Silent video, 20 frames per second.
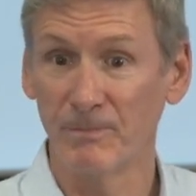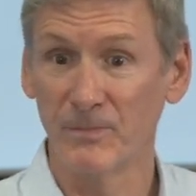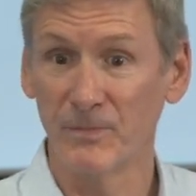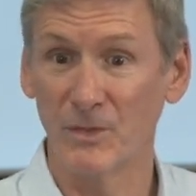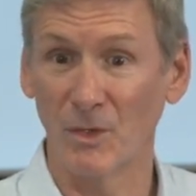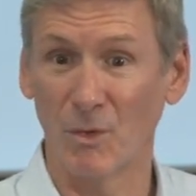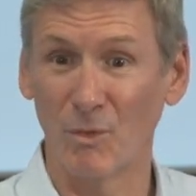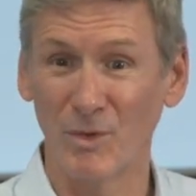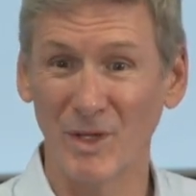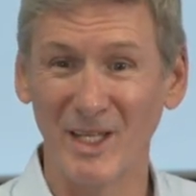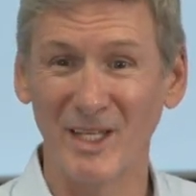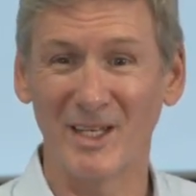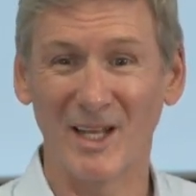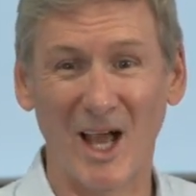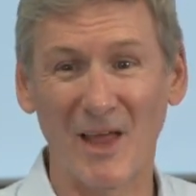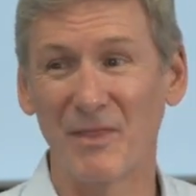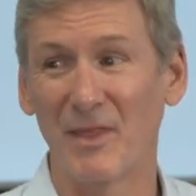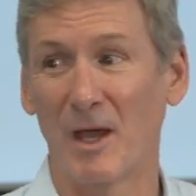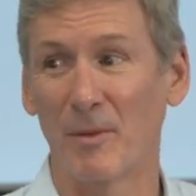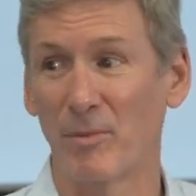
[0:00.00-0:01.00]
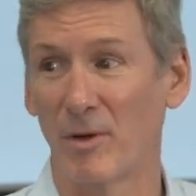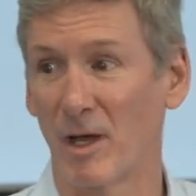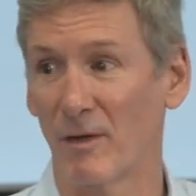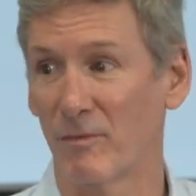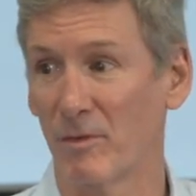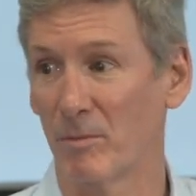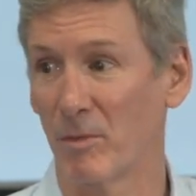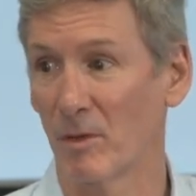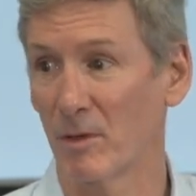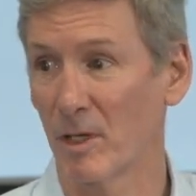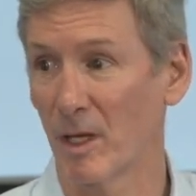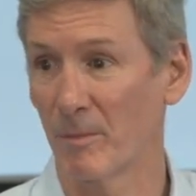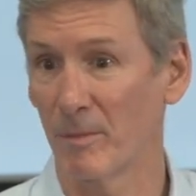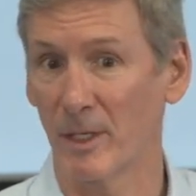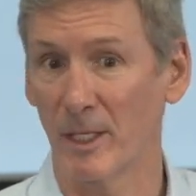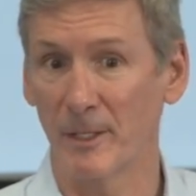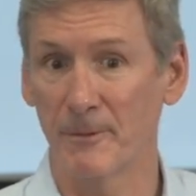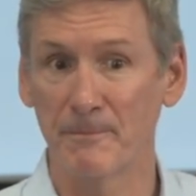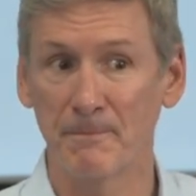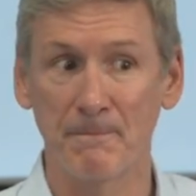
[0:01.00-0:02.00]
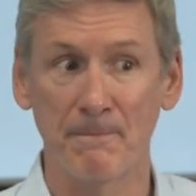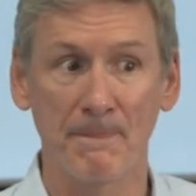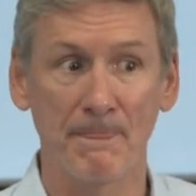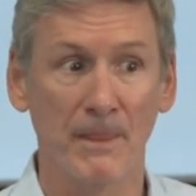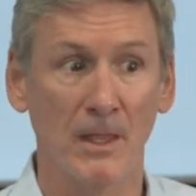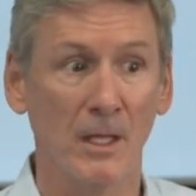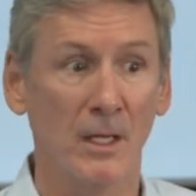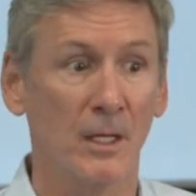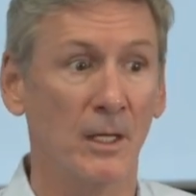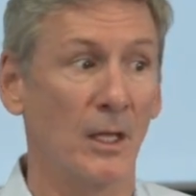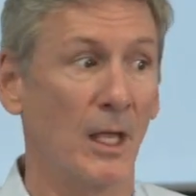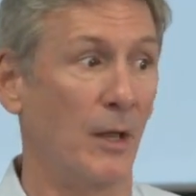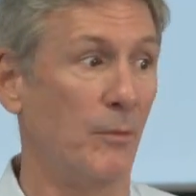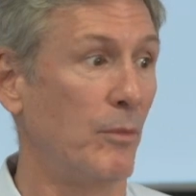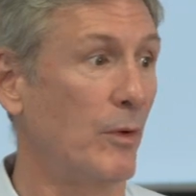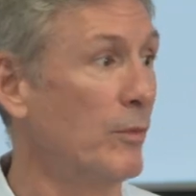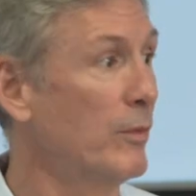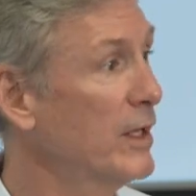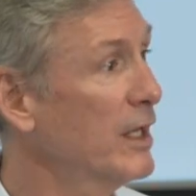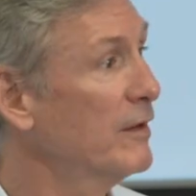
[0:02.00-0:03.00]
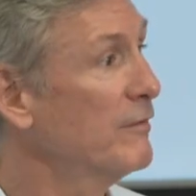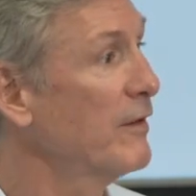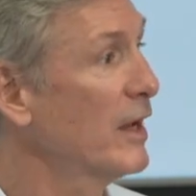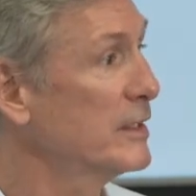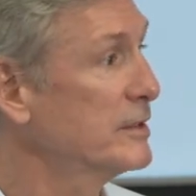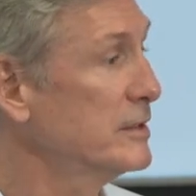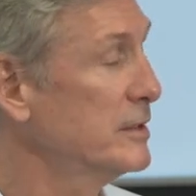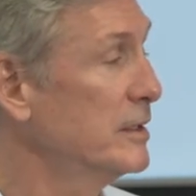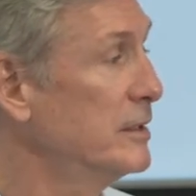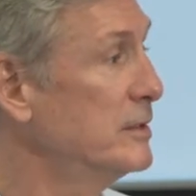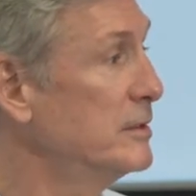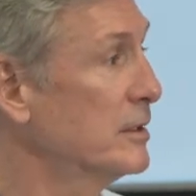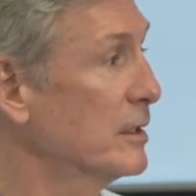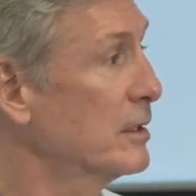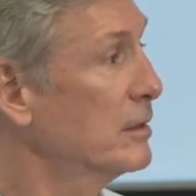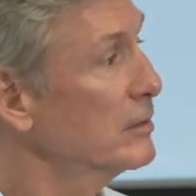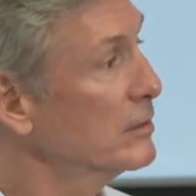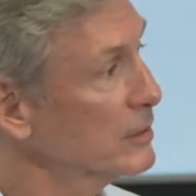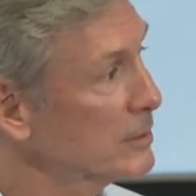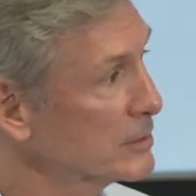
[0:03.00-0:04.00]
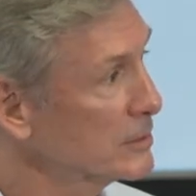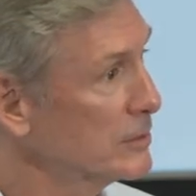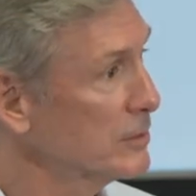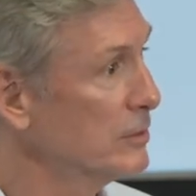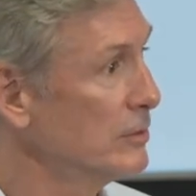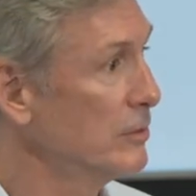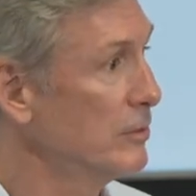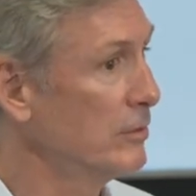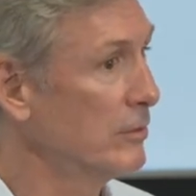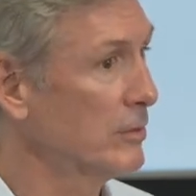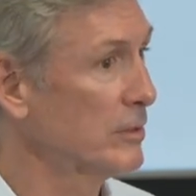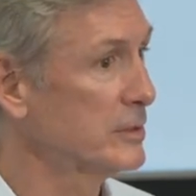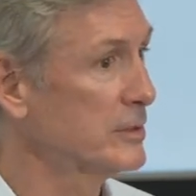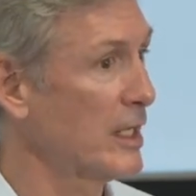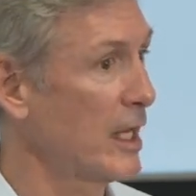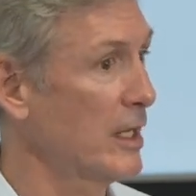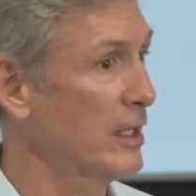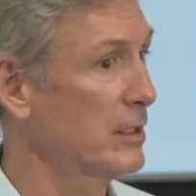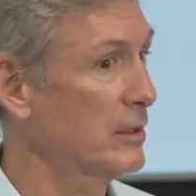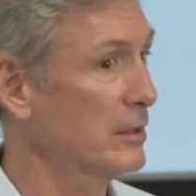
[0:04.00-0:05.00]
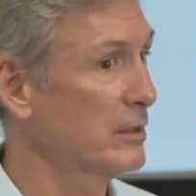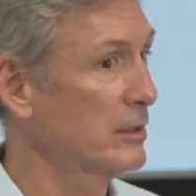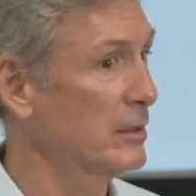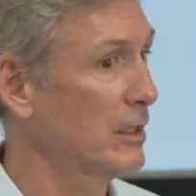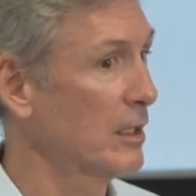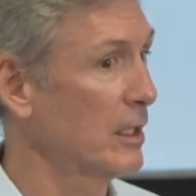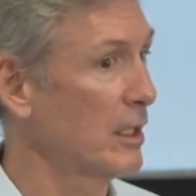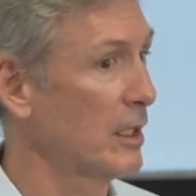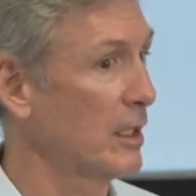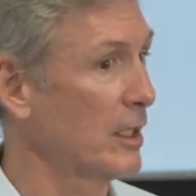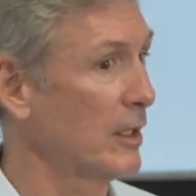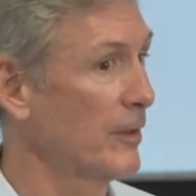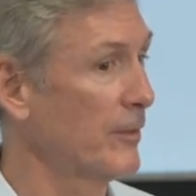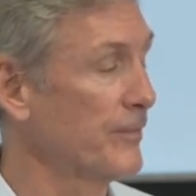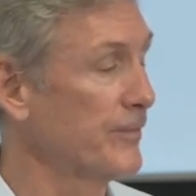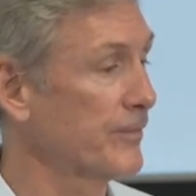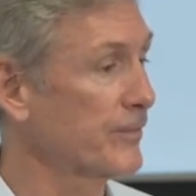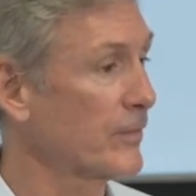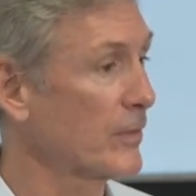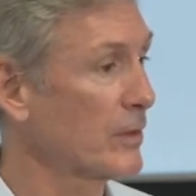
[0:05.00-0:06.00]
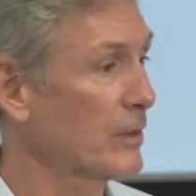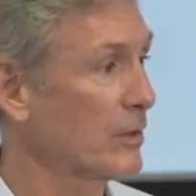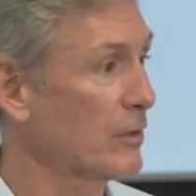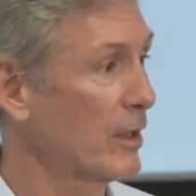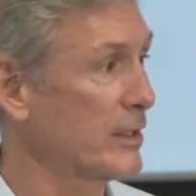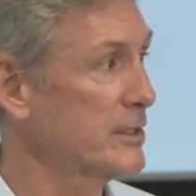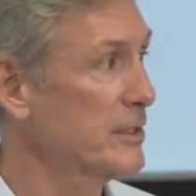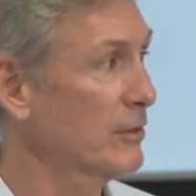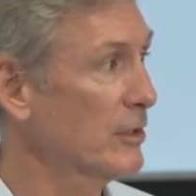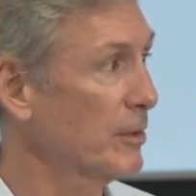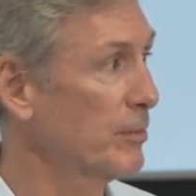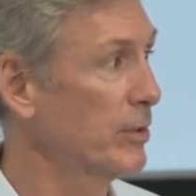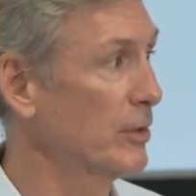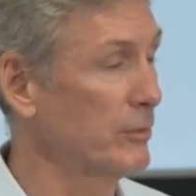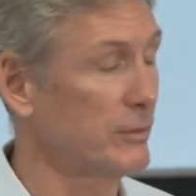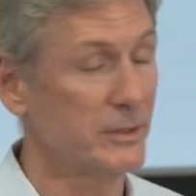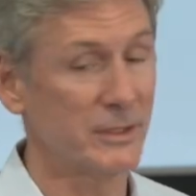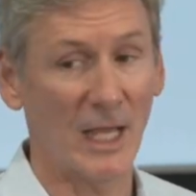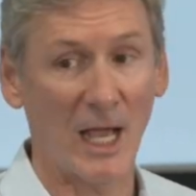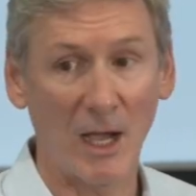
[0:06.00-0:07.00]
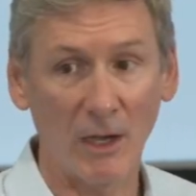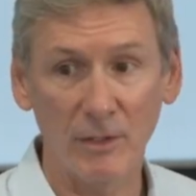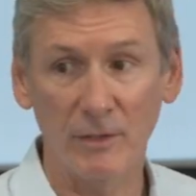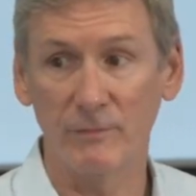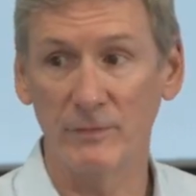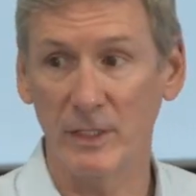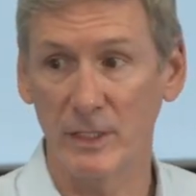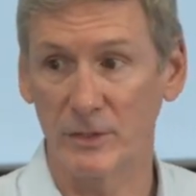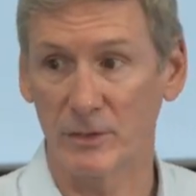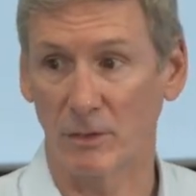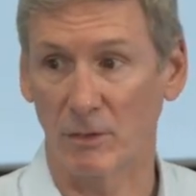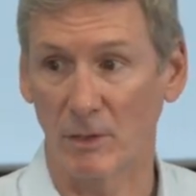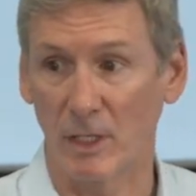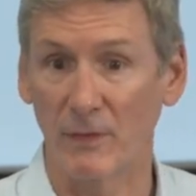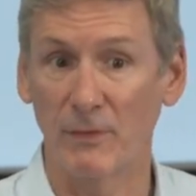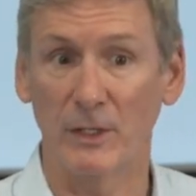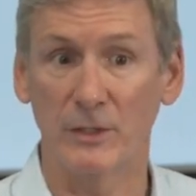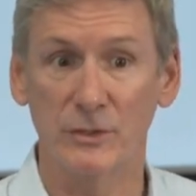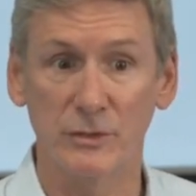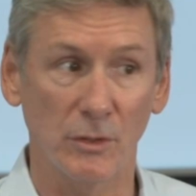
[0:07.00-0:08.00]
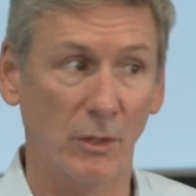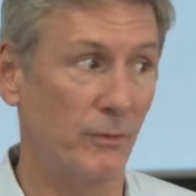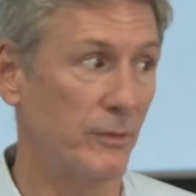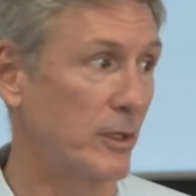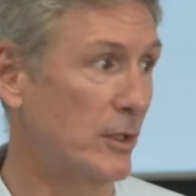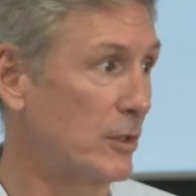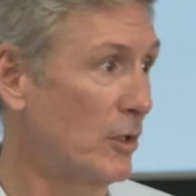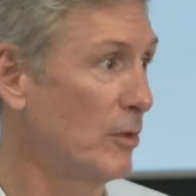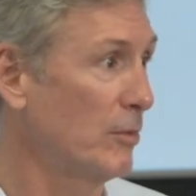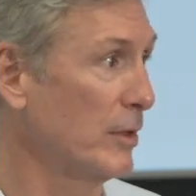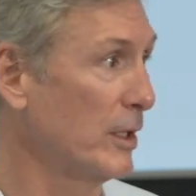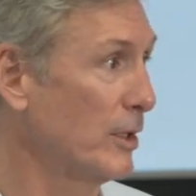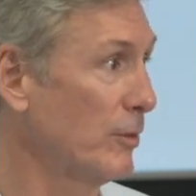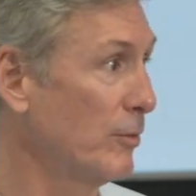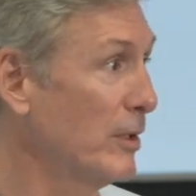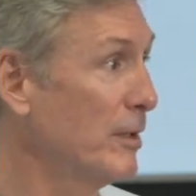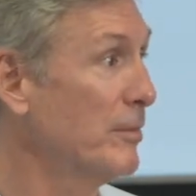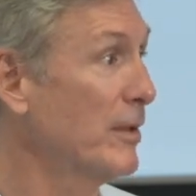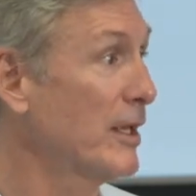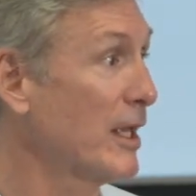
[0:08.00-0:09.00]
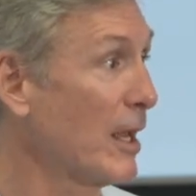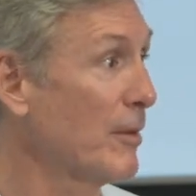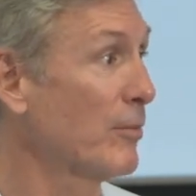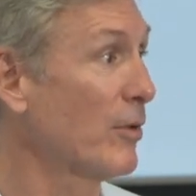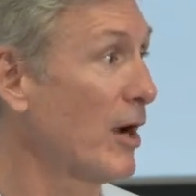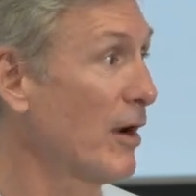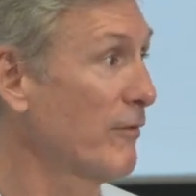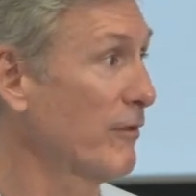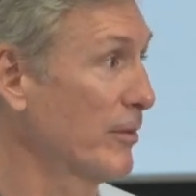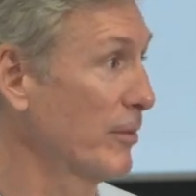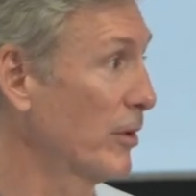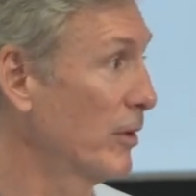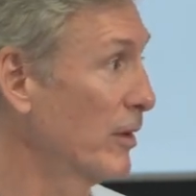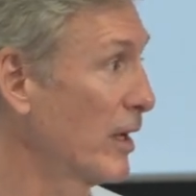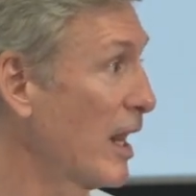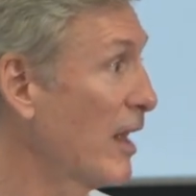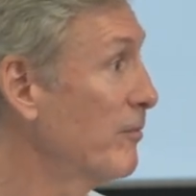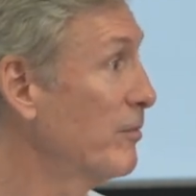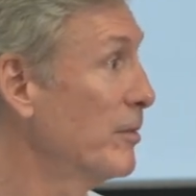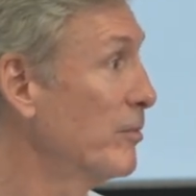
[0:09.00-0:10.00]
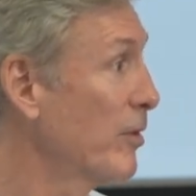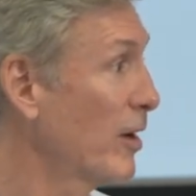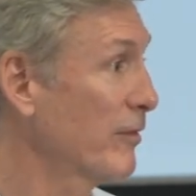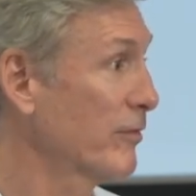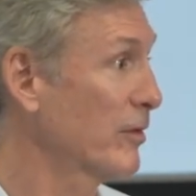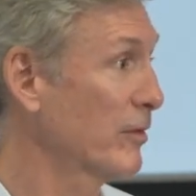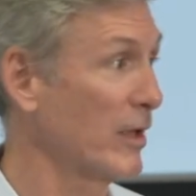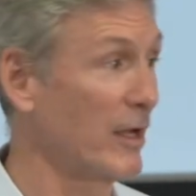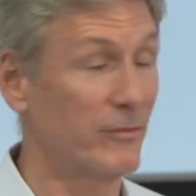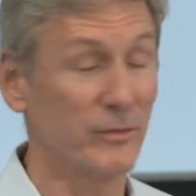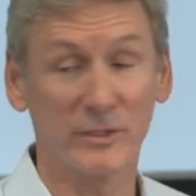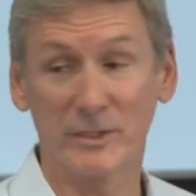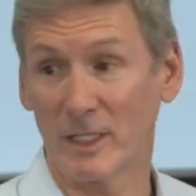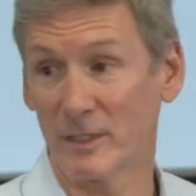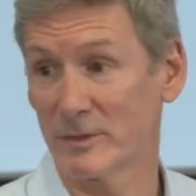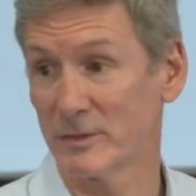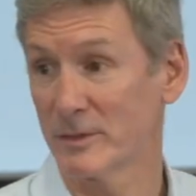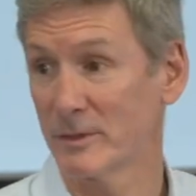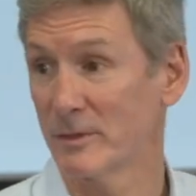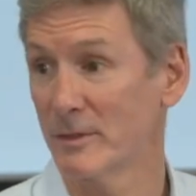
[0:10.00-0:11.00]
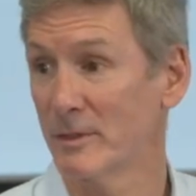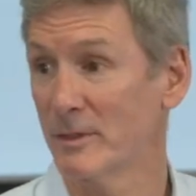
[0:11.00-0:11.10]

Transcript: So really, not that profitable a company. And when we invested to, to take um, criteria pollutants out of diesel and then sold it globally, we became profitable and have been profitable ever since.